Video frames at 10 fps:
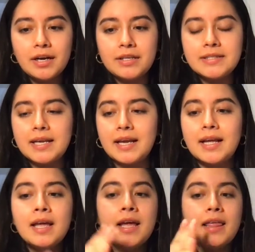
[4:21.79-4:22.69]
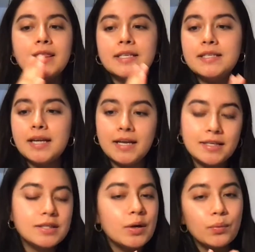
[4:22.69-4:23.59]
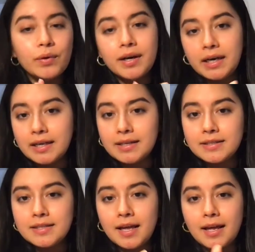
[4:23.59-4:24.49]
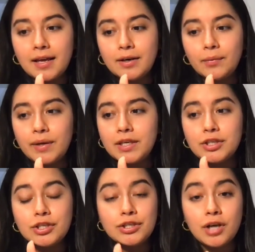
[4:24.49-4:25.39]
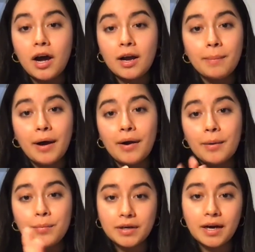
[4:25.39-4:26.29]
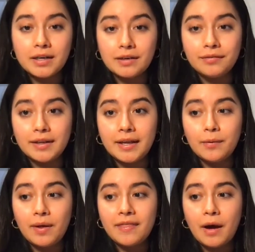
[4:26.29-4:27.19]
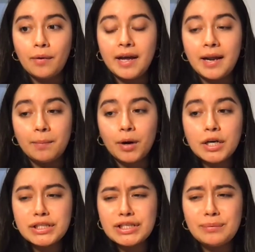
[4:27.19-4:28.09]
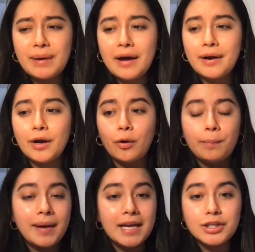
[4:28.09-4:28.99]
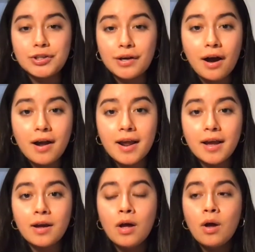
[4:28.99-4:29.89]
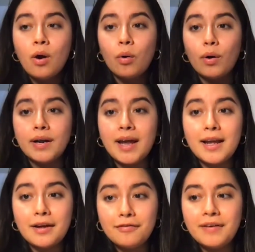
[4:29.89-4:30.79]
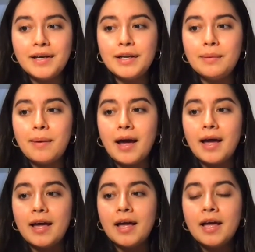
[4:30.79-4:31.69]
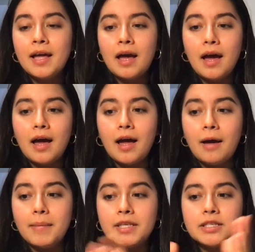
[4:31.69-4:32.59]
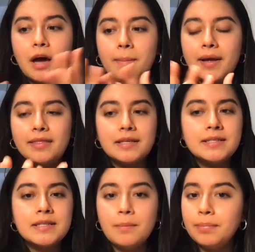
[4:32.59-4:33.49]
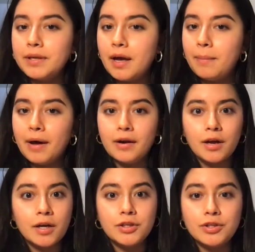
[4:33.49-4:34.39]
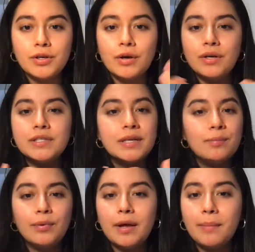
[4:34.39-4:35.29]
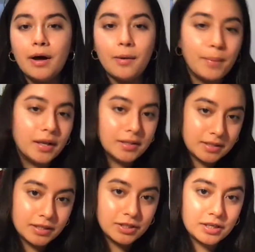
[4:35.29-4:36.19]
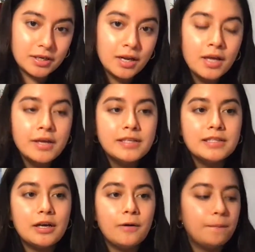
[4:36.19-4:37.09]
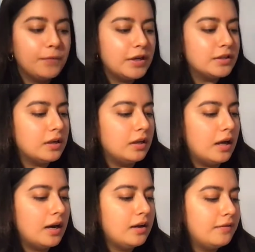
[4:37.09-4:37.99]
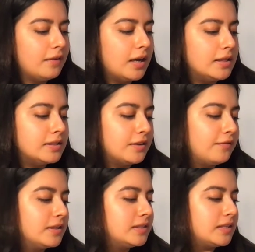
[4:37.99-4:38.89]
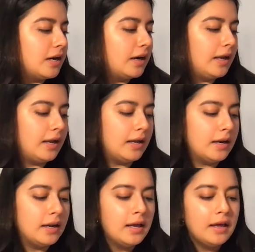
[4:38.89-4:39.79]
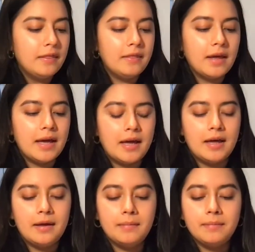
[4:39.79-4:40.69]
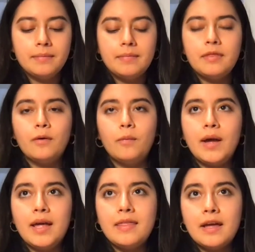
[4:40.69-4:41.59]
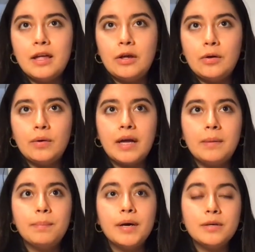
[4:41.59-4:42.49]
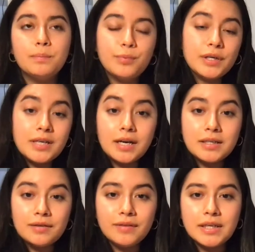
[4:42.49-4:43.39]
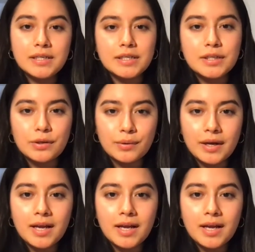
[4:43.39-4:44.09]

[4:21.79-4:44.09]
It's like, this is what it is, and we can just talk about it productively without getting personal about it or patriotic or getting offended by a topic that's simply about a country or simply about a politician. So there's a lot of difference there in the way that you can productively disagree.